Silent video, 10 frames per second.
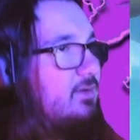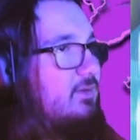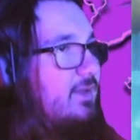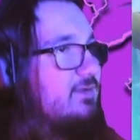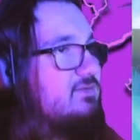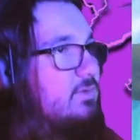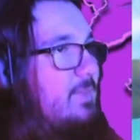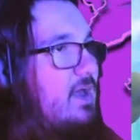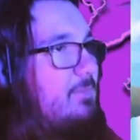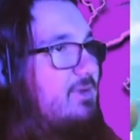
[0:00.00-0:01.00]
can like
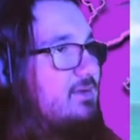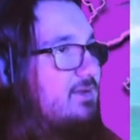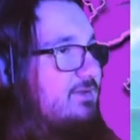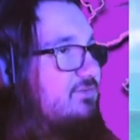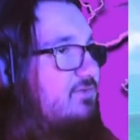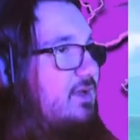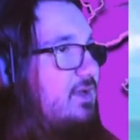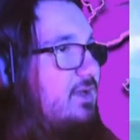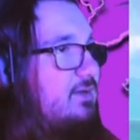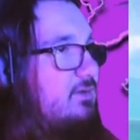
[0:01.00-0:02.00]
swim up it, that's
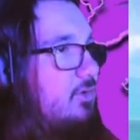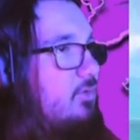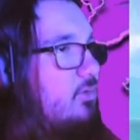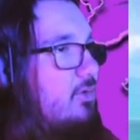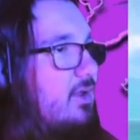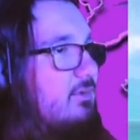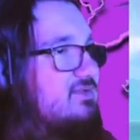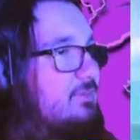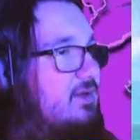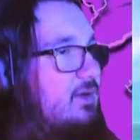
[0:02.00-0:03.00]
fine. Oh, okay,
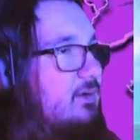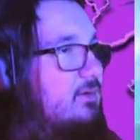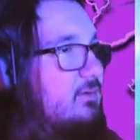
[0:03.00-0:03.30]
what's up here?